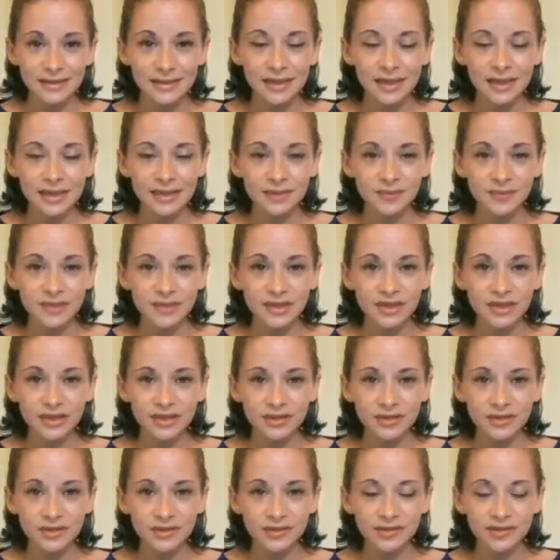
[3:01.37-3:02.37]
has been
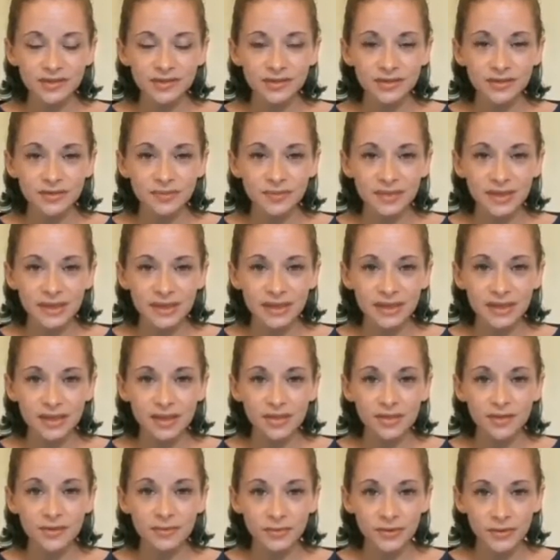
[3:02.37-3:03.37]
used to mean
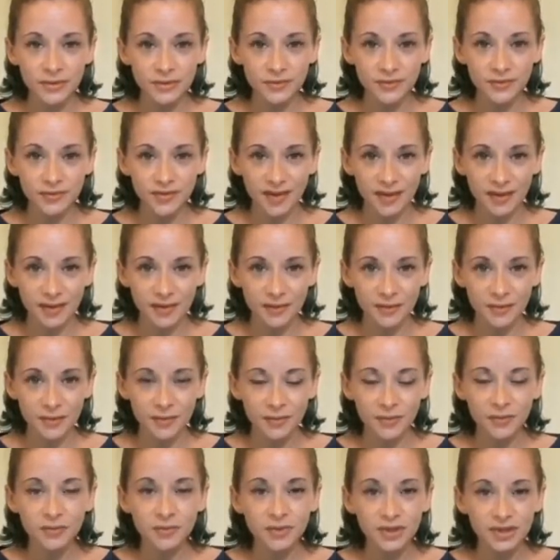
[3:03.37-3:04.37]
the movie,
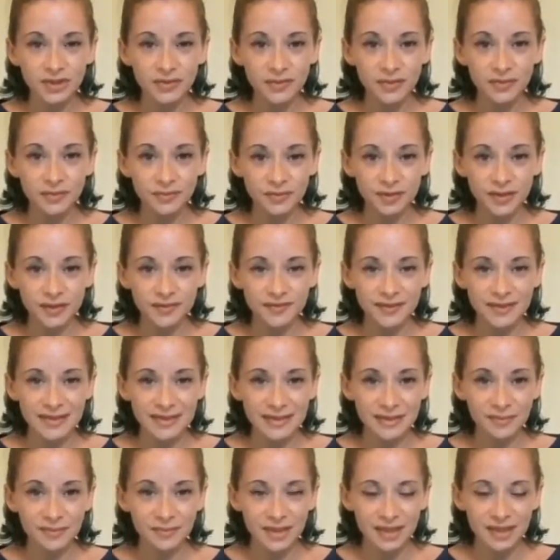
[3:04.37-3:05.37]
which we've previously
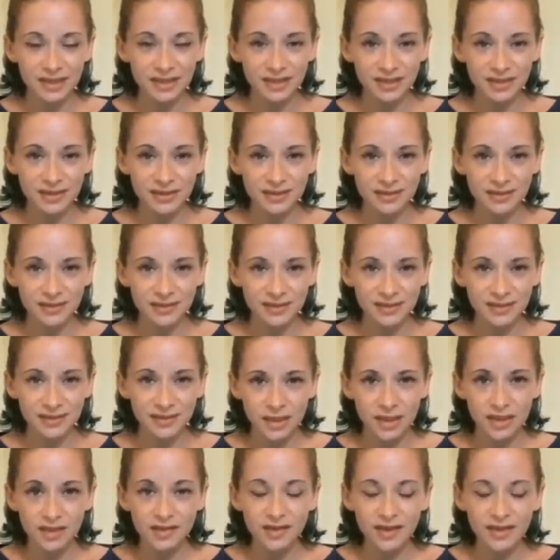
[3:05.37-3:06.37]
mentioned.
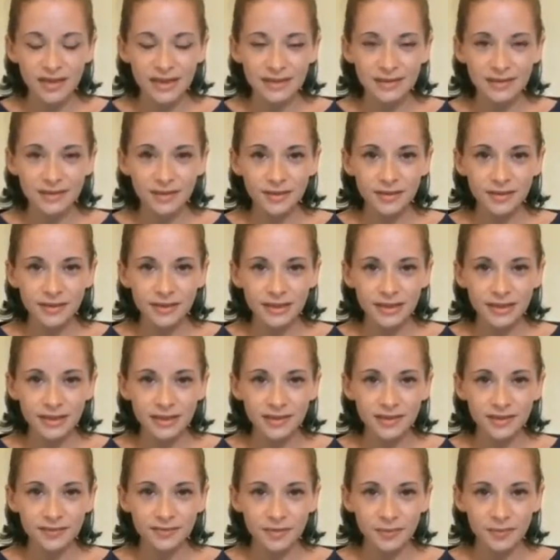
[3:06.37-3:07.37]
So there's no need
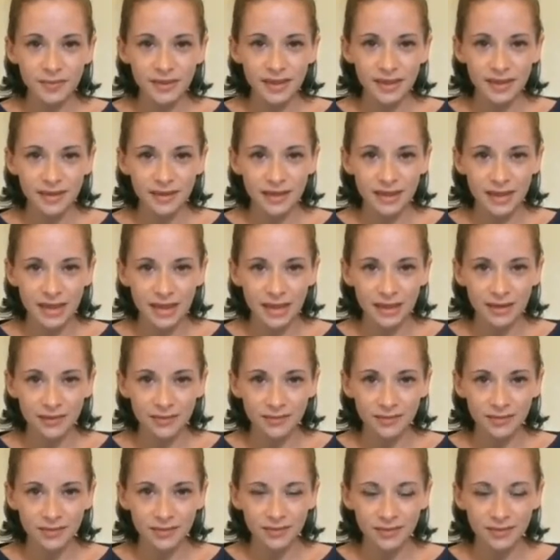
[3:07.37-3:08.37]
to repeat the
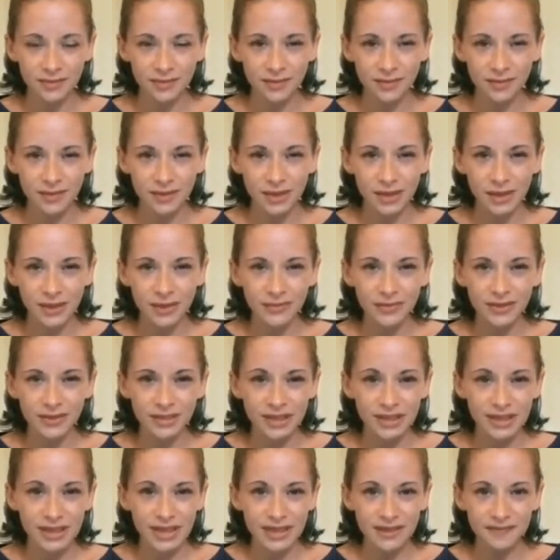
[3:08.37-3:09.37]
noun. We don't
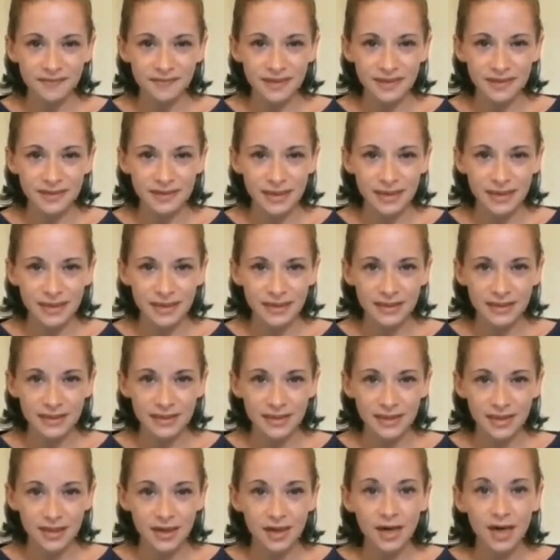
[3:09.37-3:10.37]
have to say,
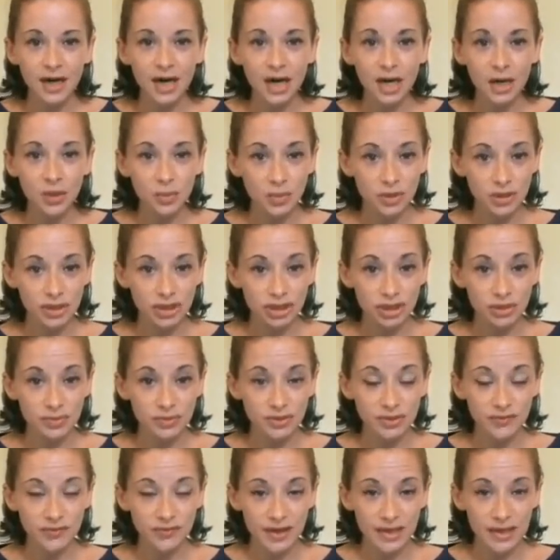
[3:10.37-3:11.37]
I watched a
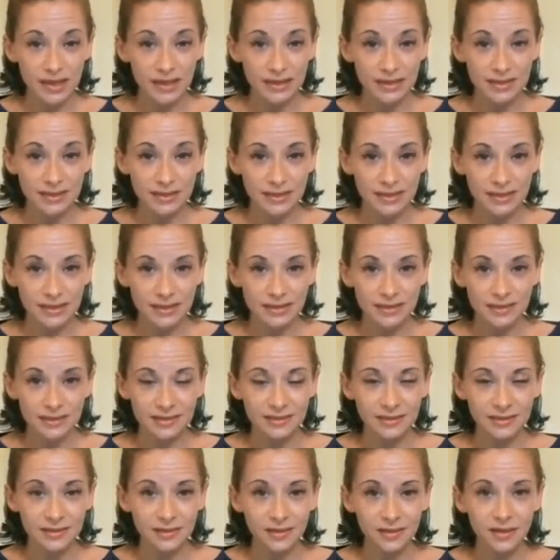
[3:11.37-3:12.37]
movie last night,
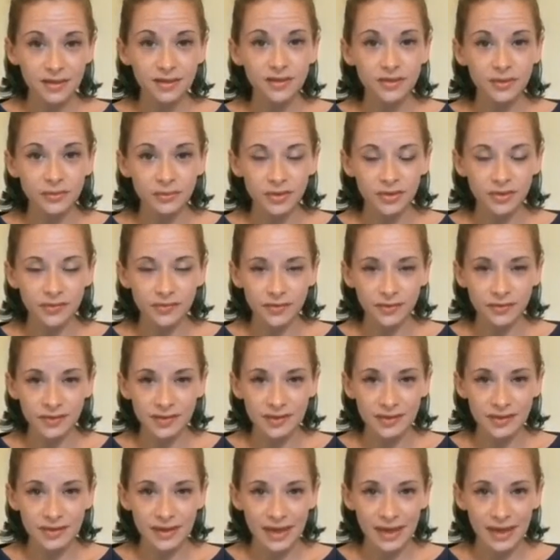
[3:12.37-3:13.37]
the movie was
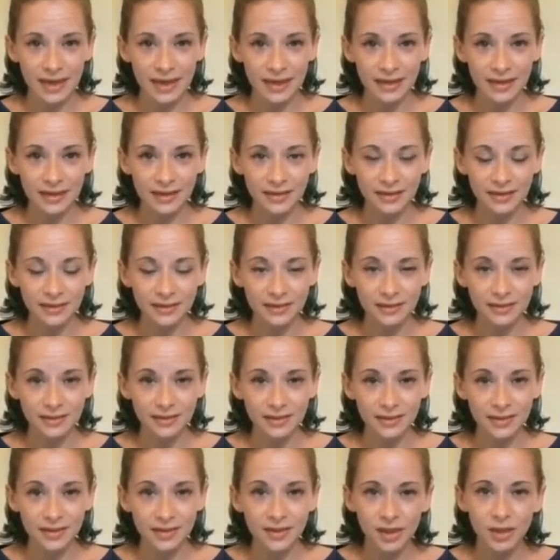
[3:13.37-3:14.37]
okay.
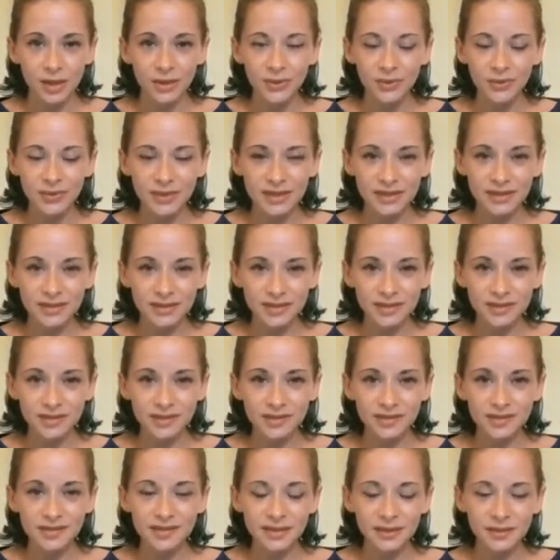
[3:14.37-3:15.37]
We can just
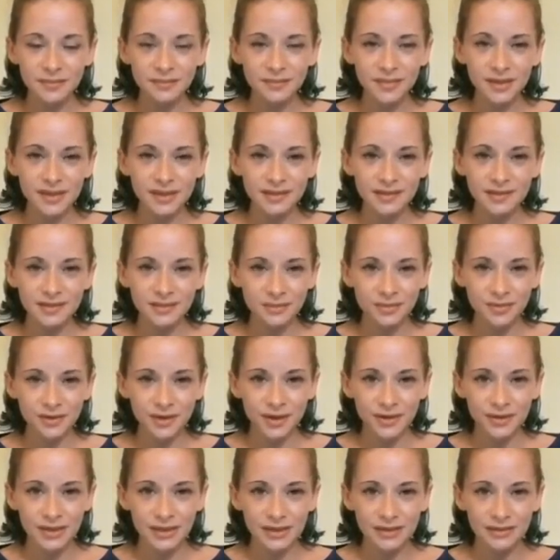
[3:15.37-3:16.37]
use the impersonal
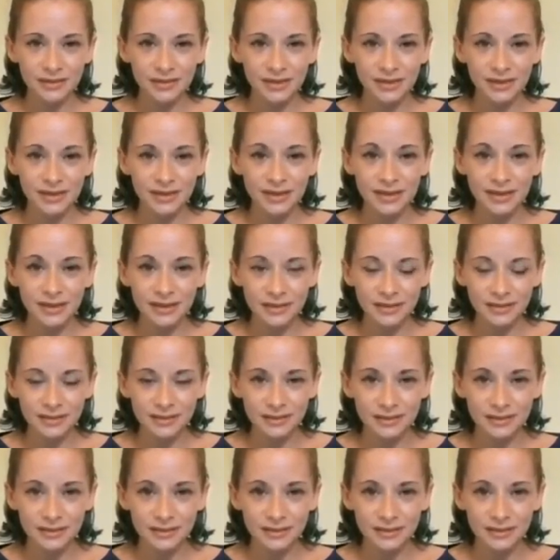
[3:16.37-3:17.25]
pronoun, it.